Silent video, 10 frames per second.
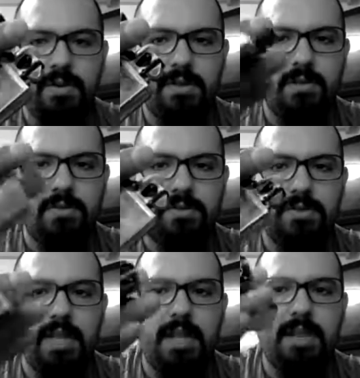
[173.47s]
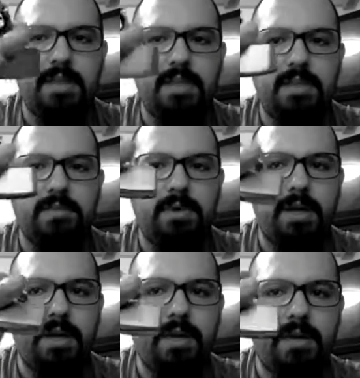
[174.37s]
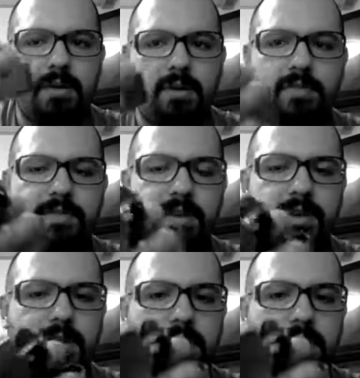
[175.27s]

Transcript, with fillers: you rotate it this way over